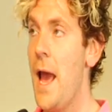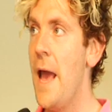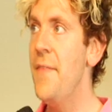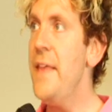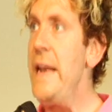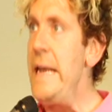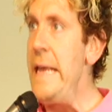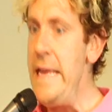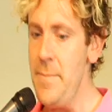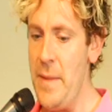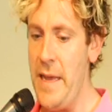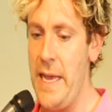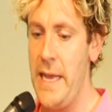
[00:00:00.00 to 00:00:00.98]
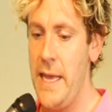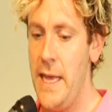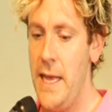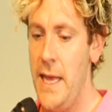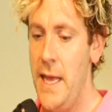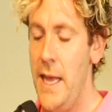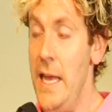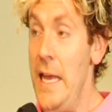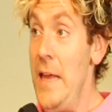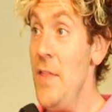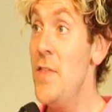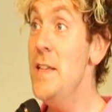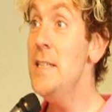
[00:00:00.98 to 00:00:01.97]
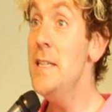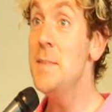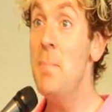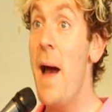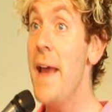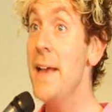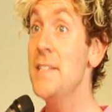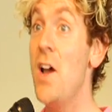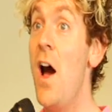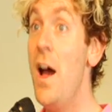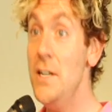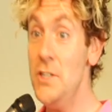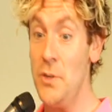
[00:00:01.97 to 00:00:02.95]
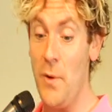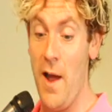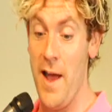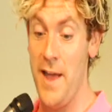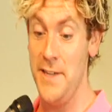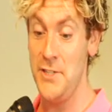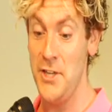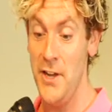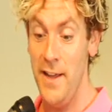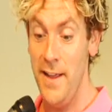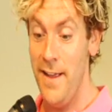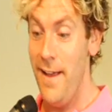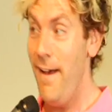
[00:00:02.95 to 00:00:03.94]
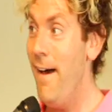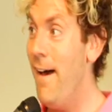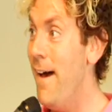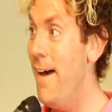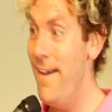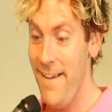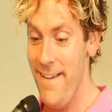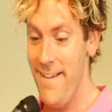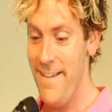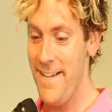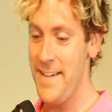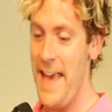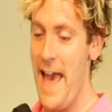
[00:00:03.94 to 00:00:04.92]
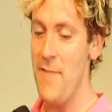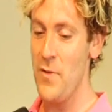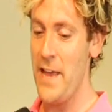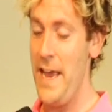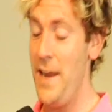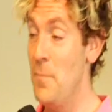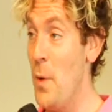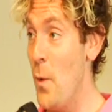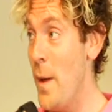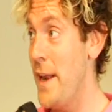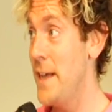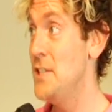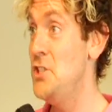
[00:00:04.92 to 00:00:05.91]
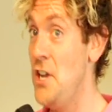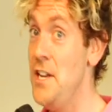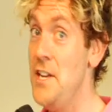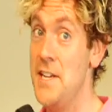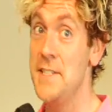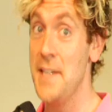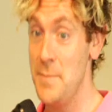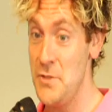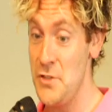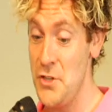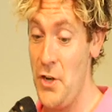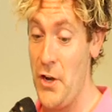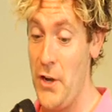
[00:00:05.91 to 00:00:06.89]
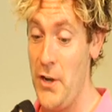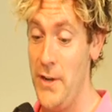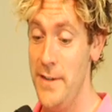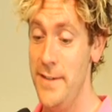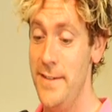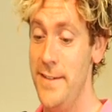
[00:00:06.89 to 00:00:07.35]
And then it hit me. This is Maya's entourage. A cavalcade of poetic genius, I'm sure.